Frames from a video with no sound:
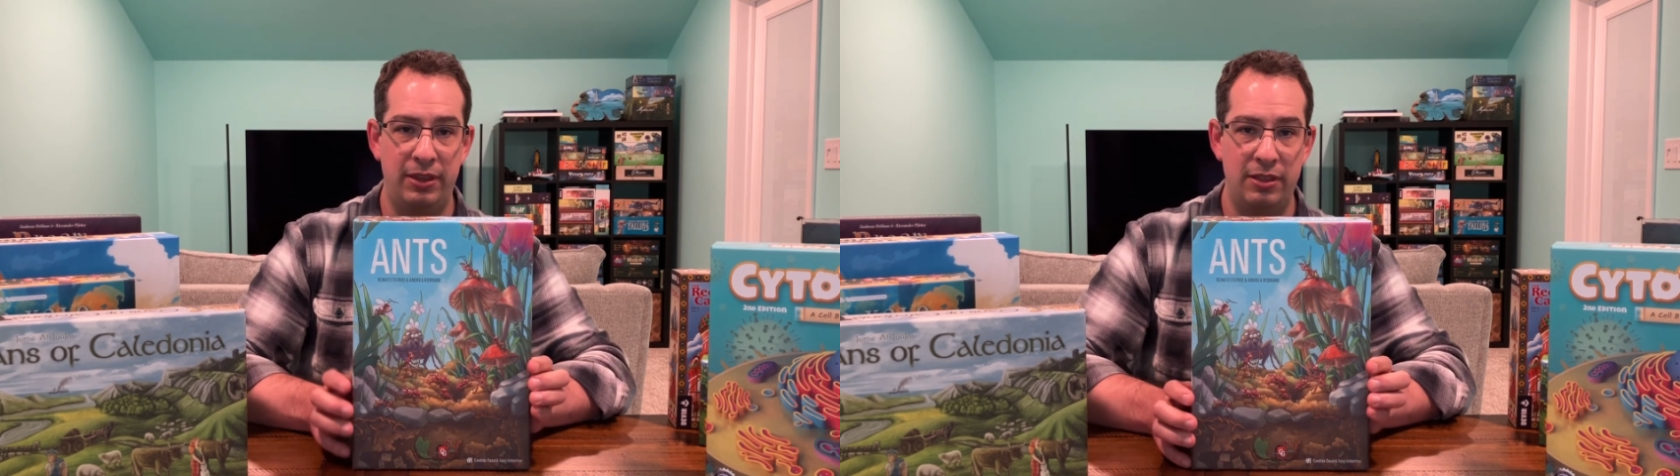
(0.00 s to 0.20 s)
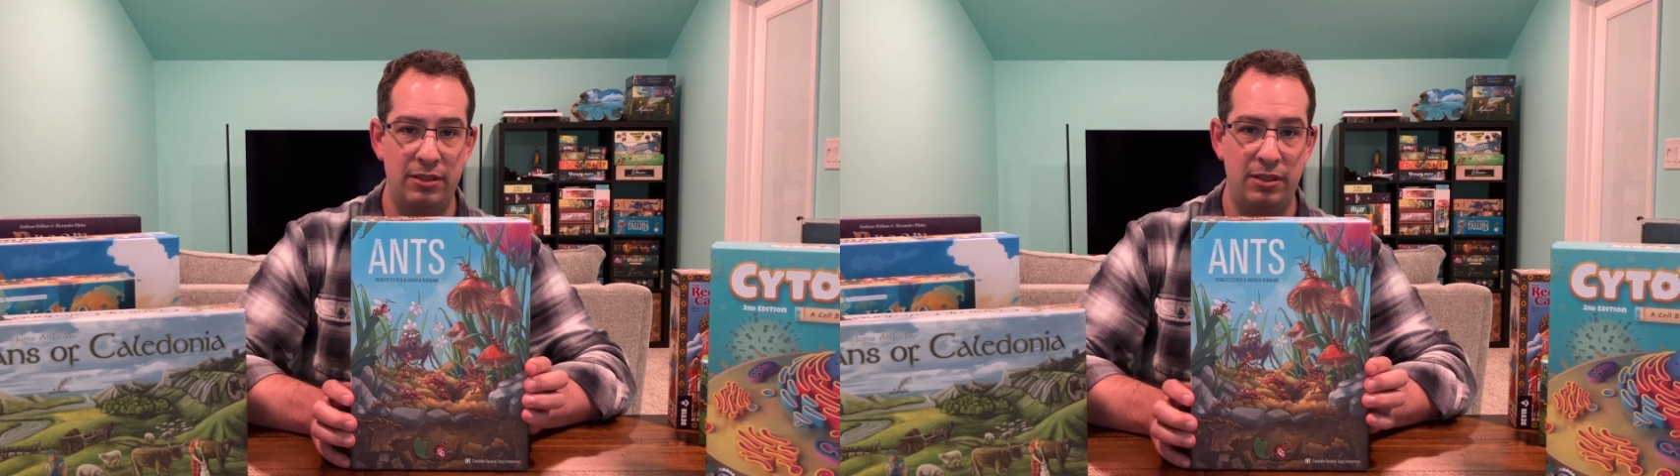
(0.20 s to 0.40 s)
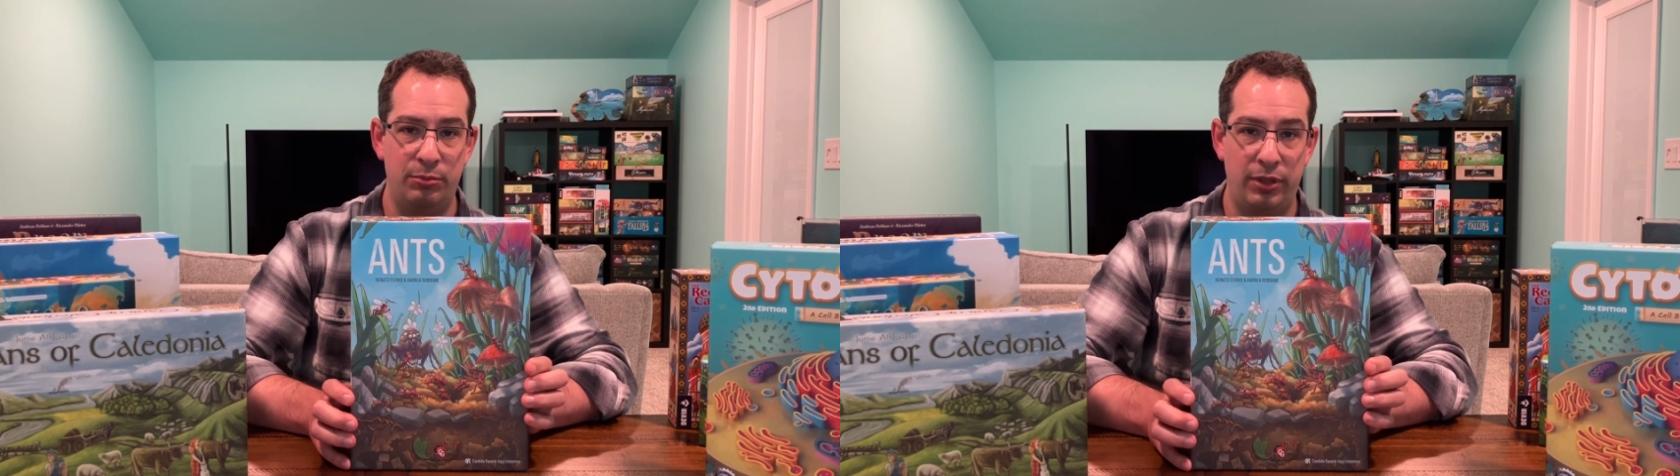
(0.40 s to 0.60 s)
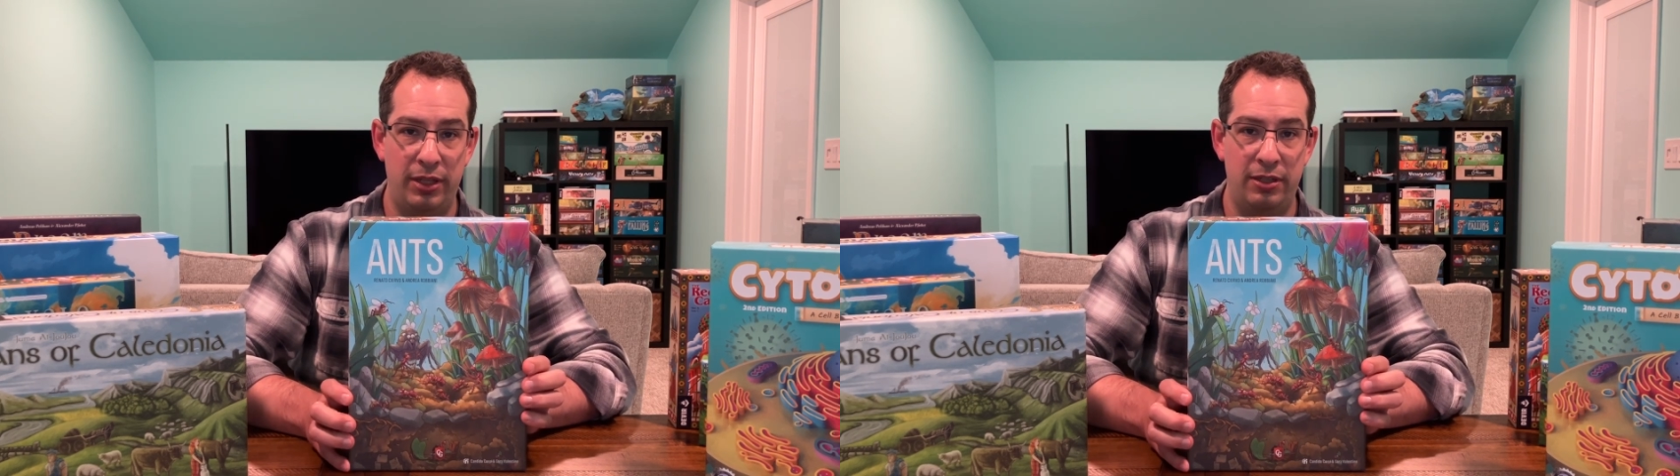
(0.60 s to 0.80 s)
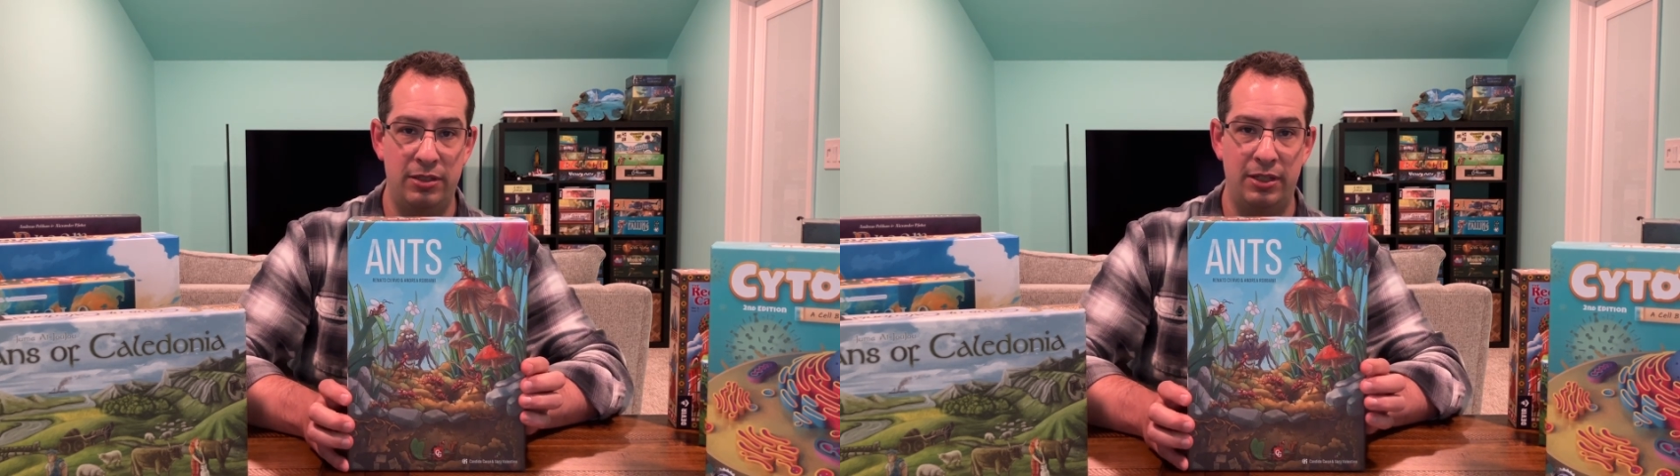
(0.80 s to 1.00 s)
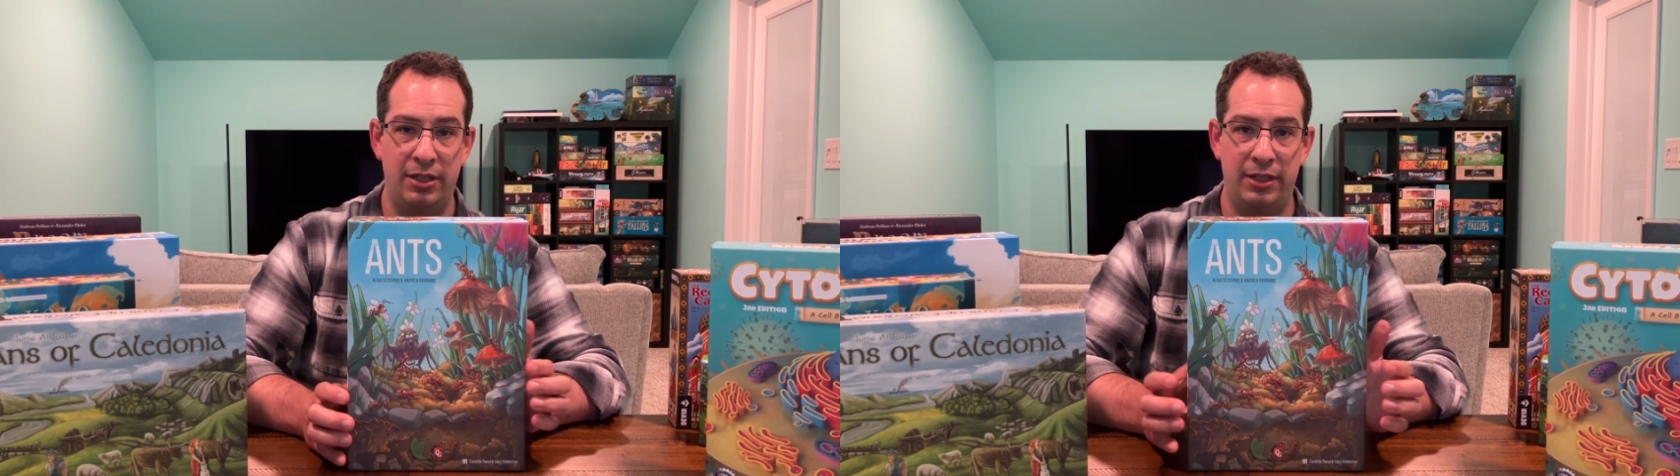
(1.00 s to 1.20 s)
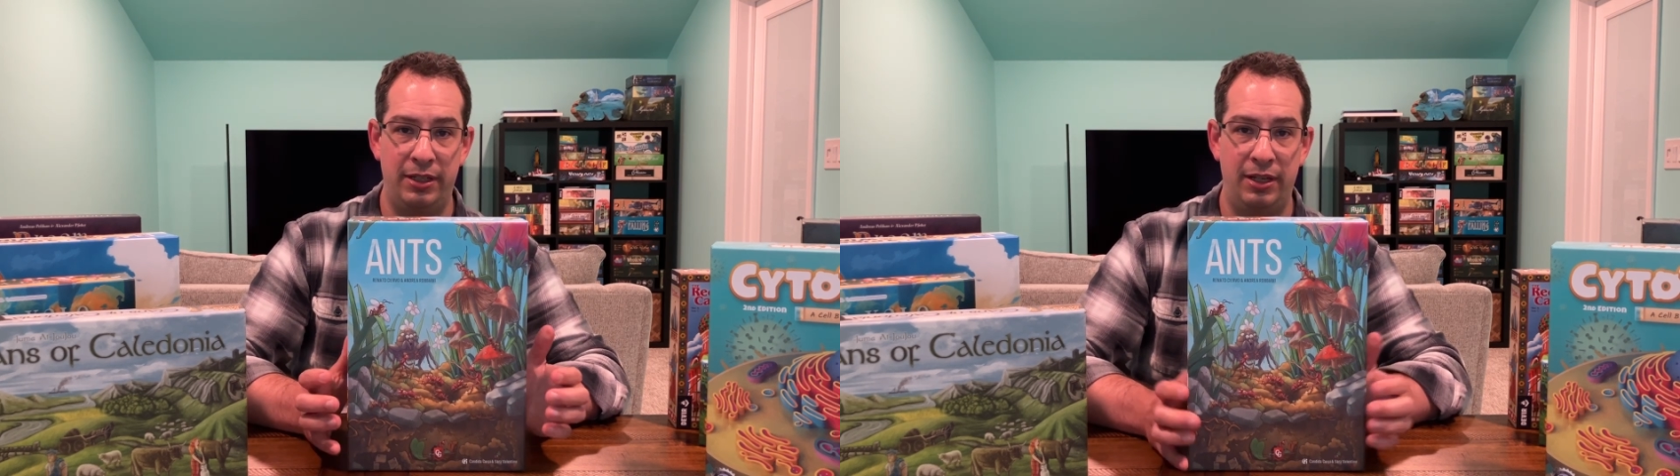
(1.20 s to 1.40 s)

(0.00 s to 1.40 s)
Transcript: this and play this on